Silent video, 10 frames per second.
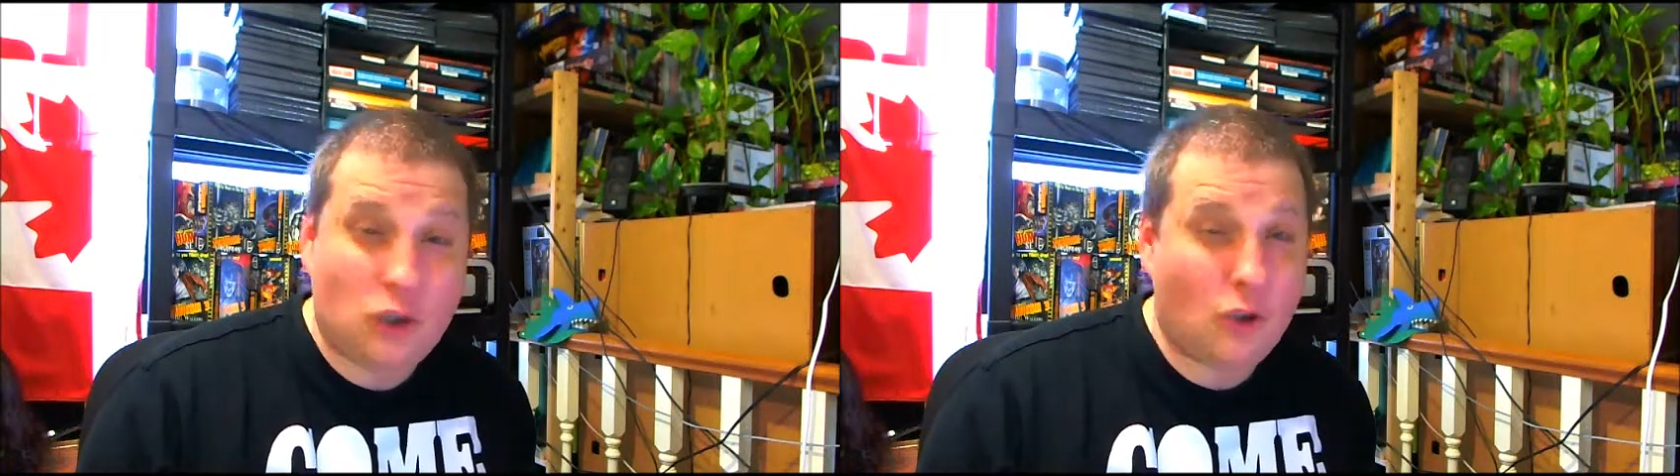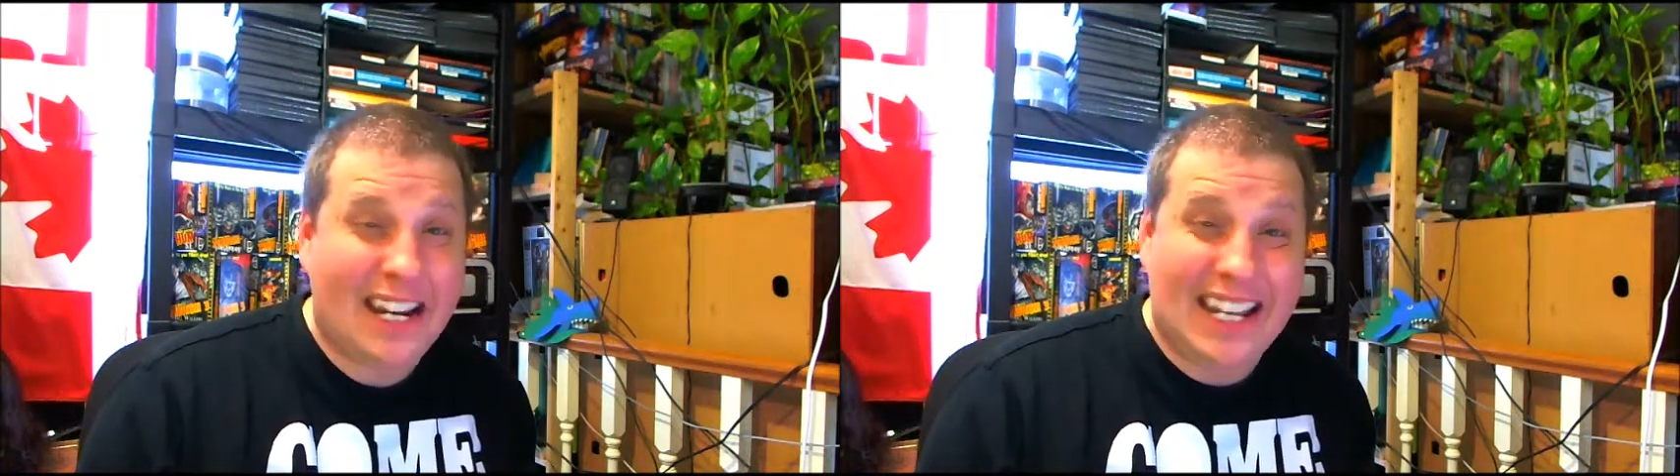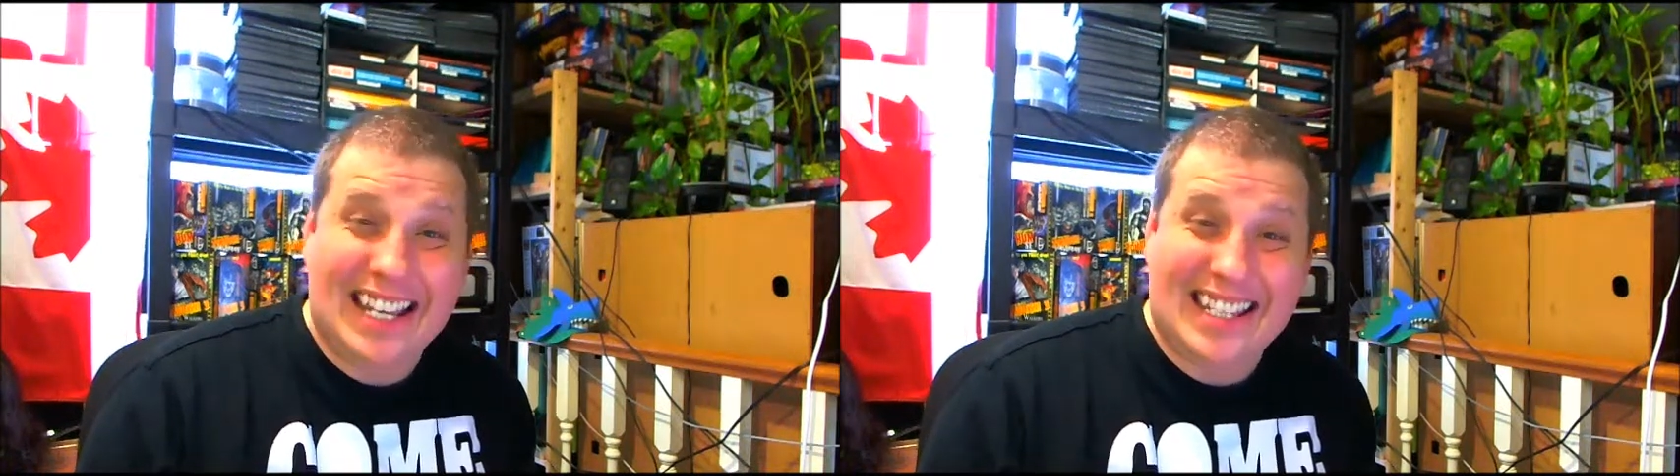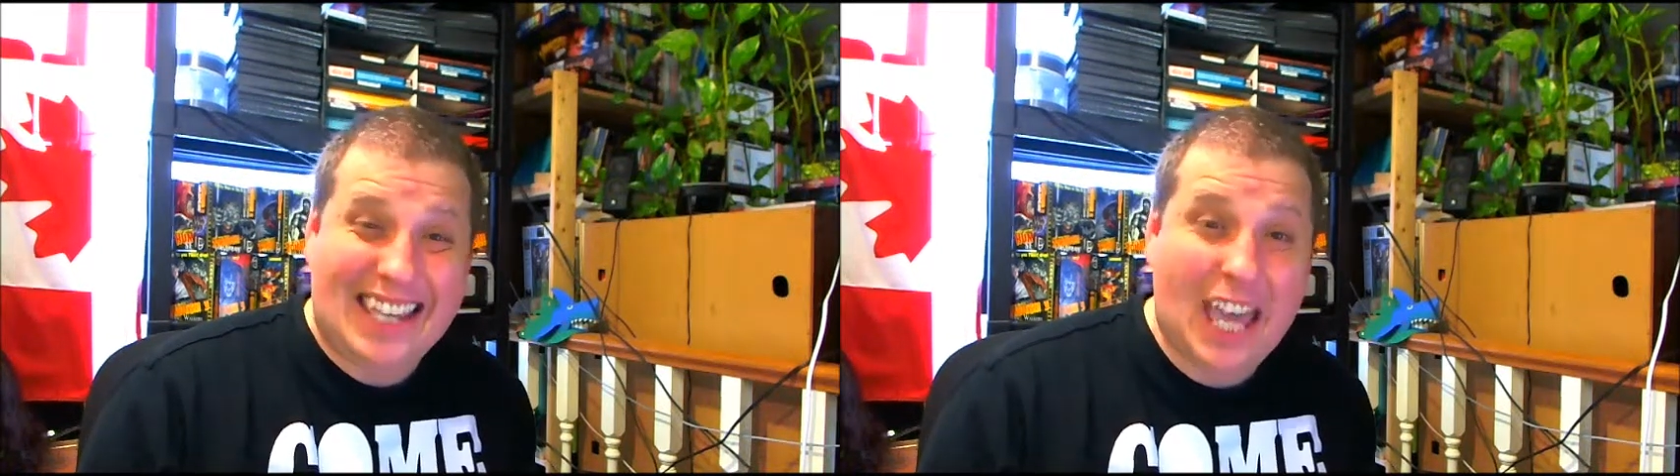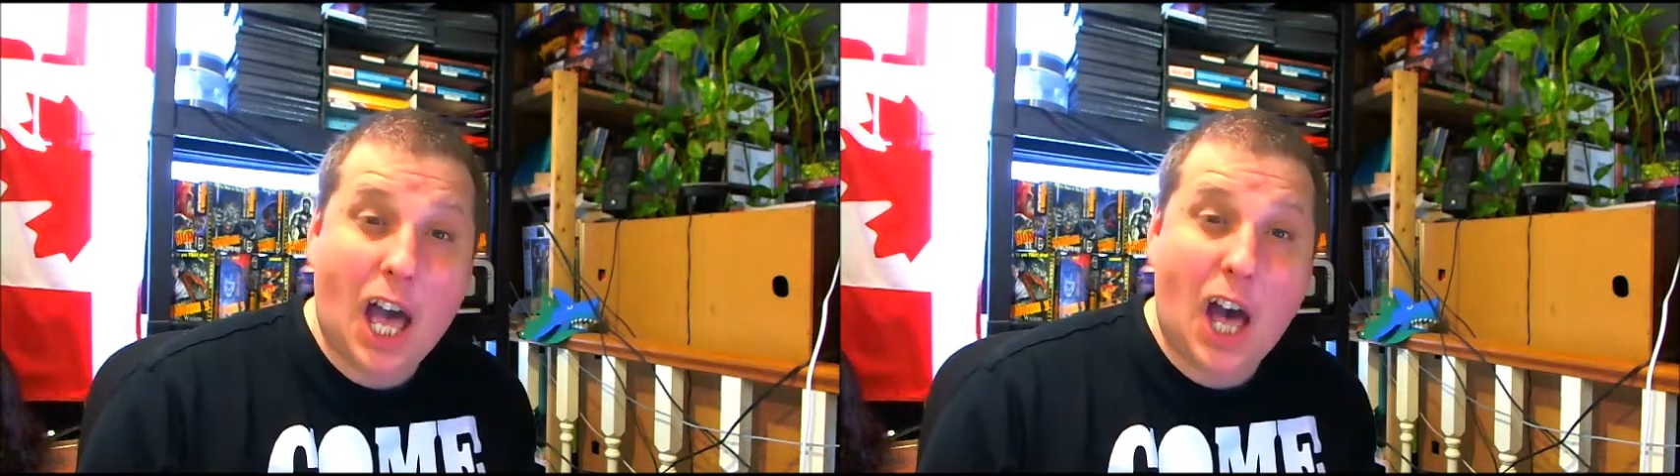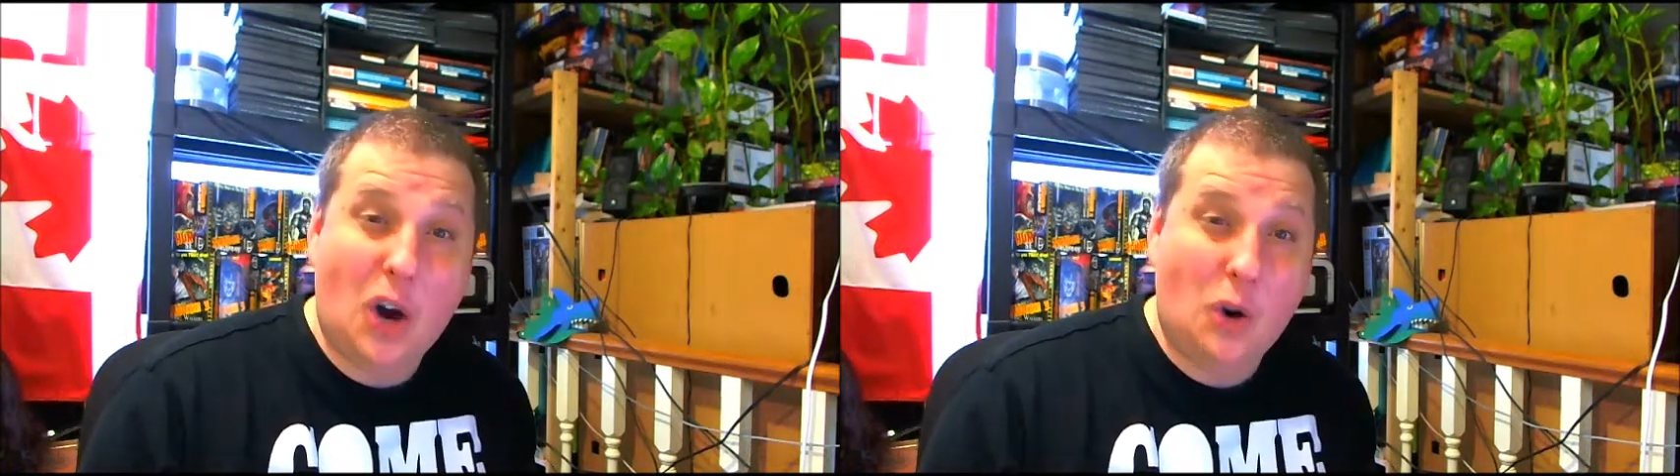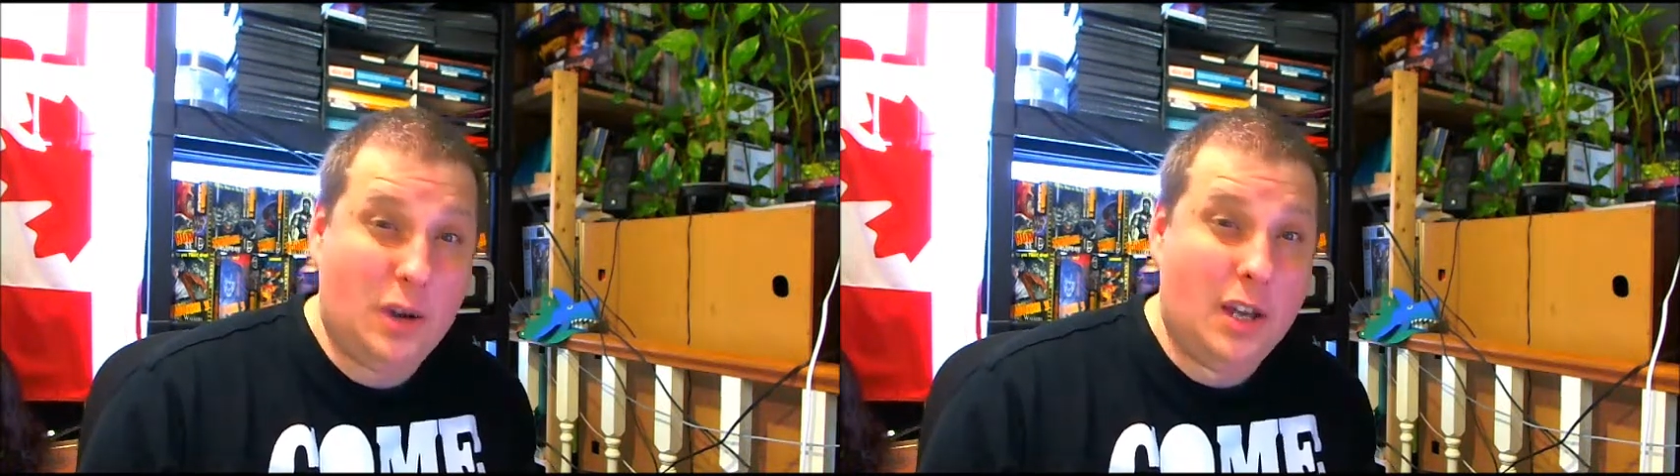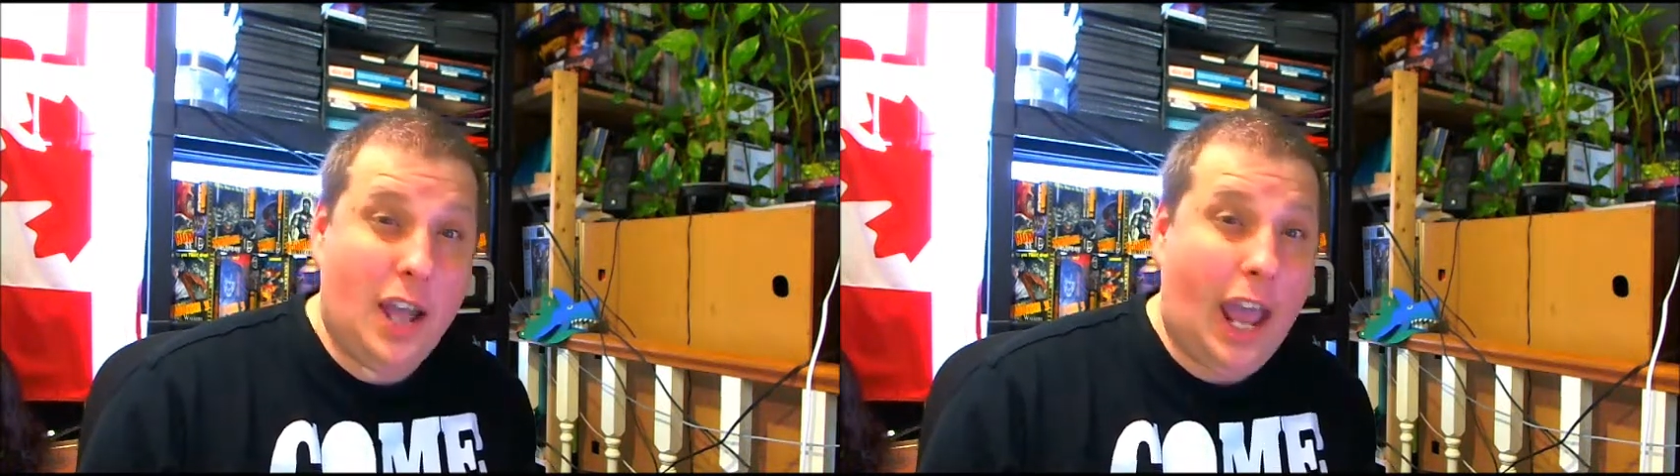trading his cow,